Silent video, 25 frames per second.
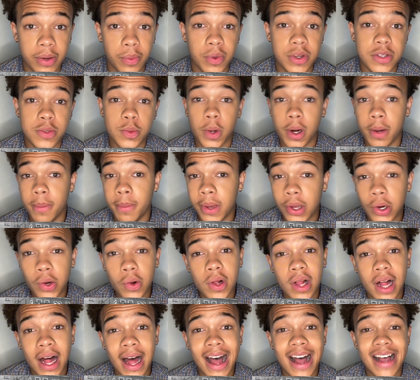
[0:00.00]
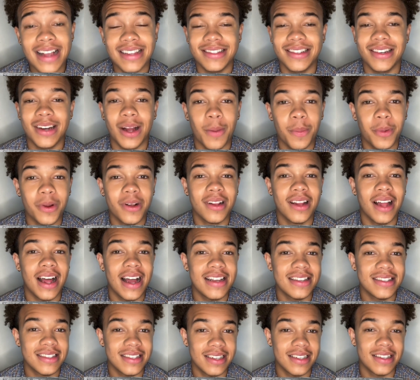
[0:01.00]
was where middle-class and
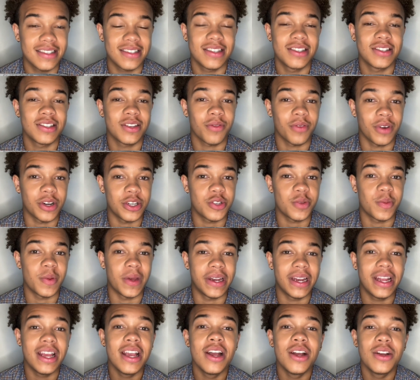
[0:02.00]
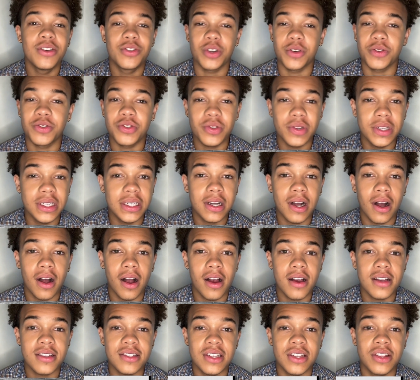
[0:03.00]
upper-class citizens of Richmond drove
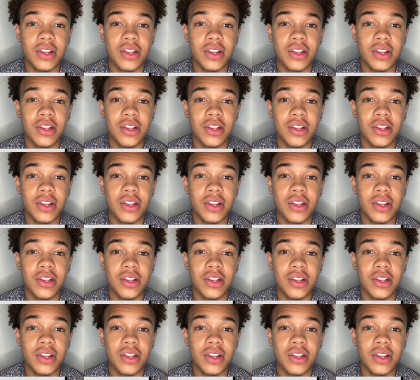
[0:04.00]
streetcars,